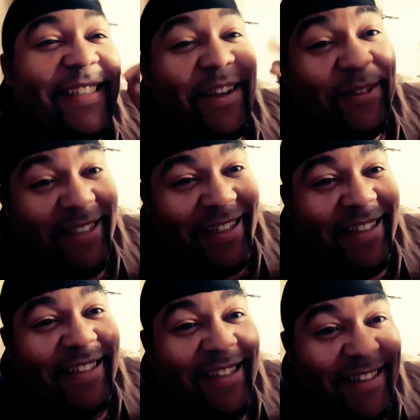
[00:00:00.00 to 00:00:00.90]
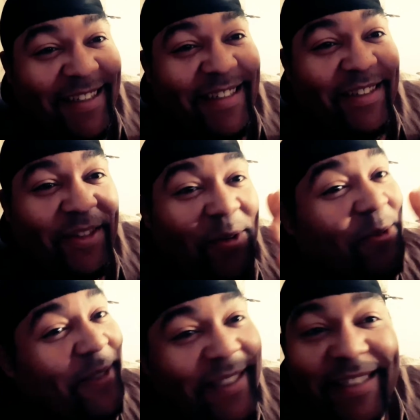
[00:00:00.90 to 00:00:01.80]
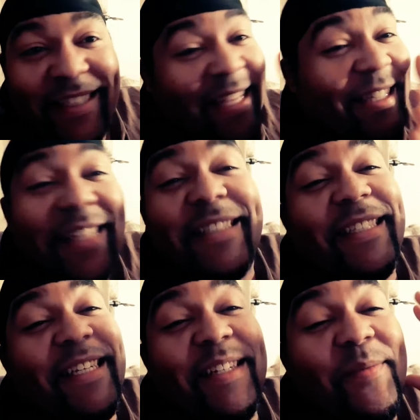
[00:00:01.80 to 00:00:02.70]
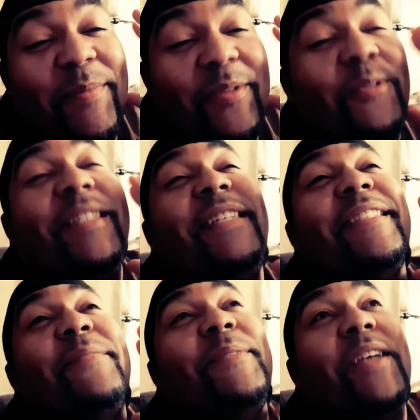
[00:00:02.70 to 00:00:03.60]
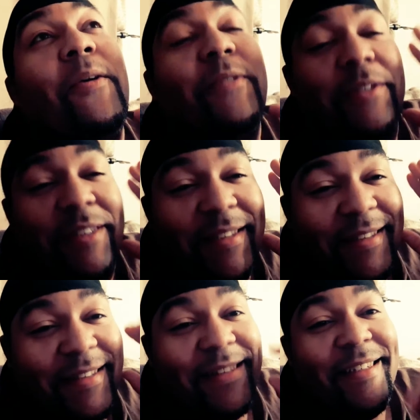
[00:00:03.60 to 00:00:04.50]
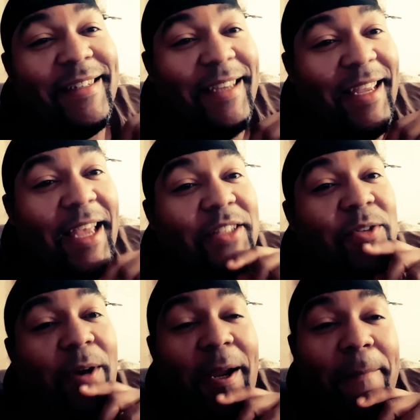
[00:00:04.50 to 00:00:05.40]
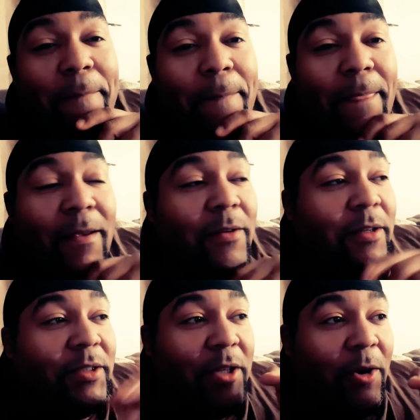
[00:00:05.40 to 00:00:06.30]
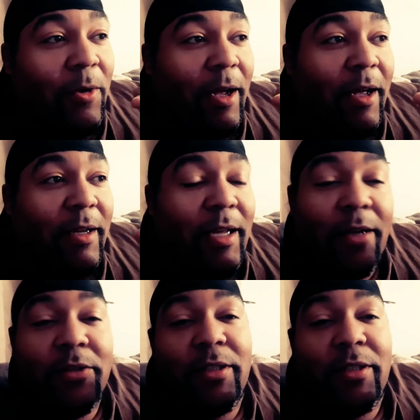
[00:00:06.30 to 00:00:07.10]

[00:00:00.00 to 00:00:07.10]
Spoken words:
That was good. Those scenes themselves are just, it's great. So Dr.